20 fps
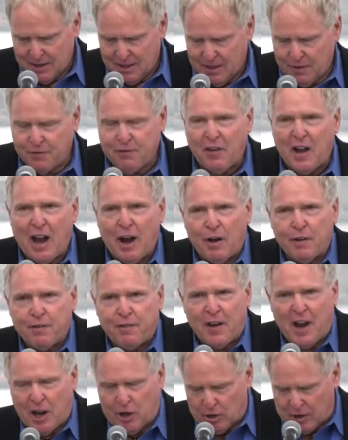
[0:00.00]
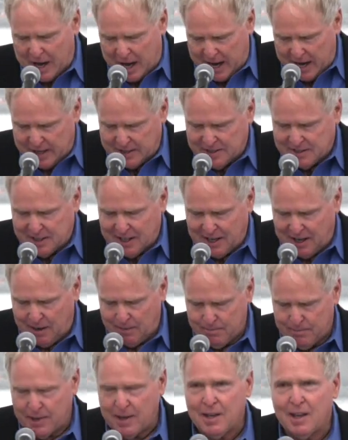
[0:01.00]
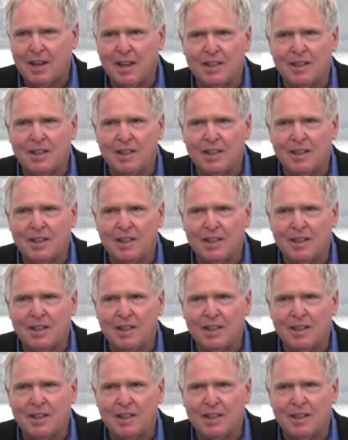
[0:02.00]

the firefighter aid team,